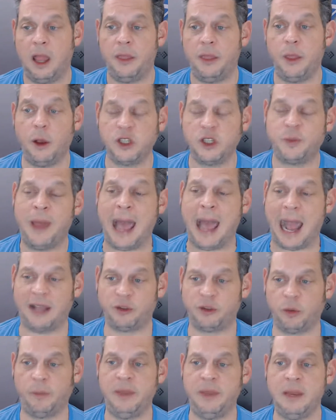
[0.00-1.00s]
Those
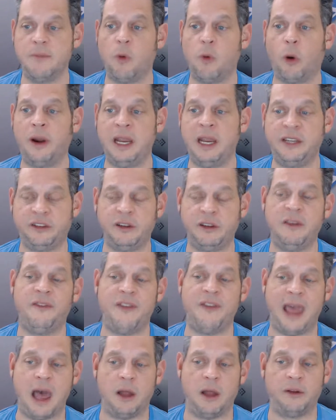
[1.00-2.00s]
packs will be more easily
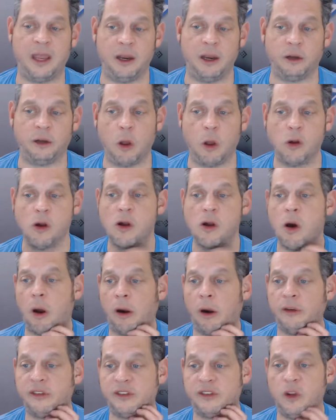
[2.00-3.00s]
found at your local
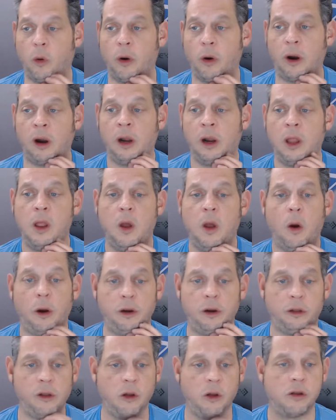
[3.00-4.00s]
card store
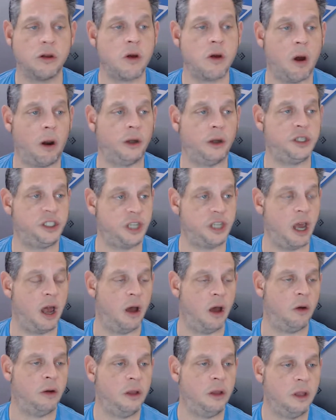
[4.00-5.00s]
or your local card
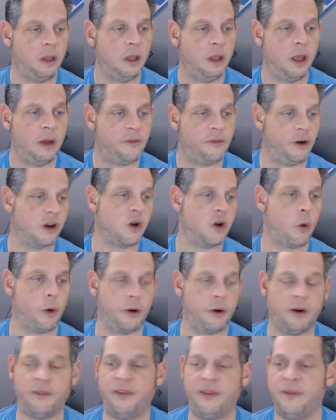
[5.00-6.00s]
show for a
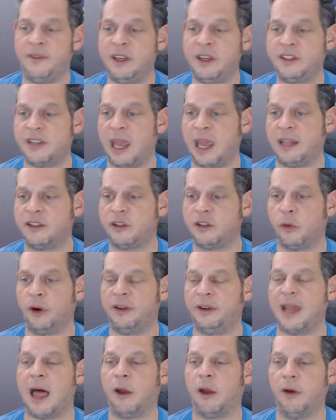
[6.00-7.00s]
quarter, 50 cents,
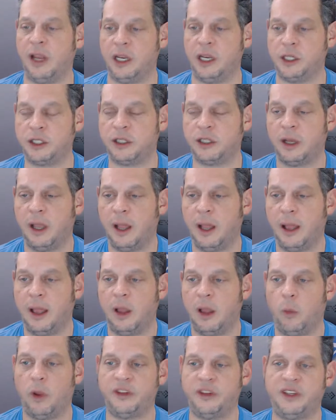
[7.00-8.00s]
or $1 each.
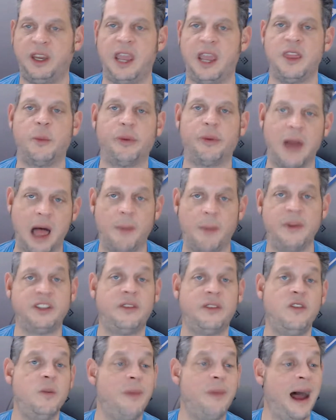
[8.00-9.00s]
Once again, the problem
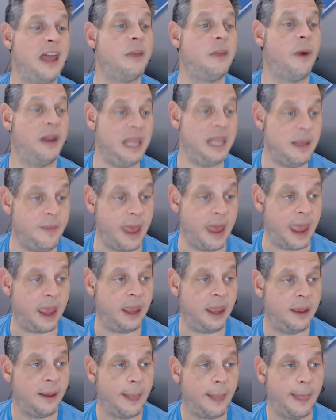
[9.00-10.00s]
is if you buy them on
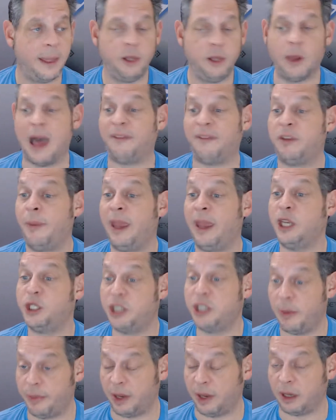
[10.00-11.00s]
eBay, you'll have to pay
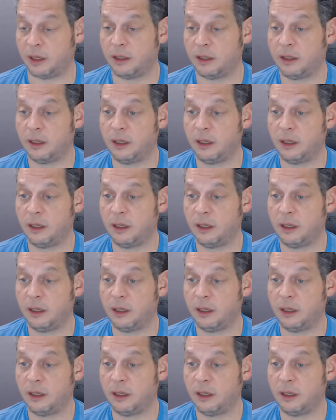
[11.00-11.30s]
shipping.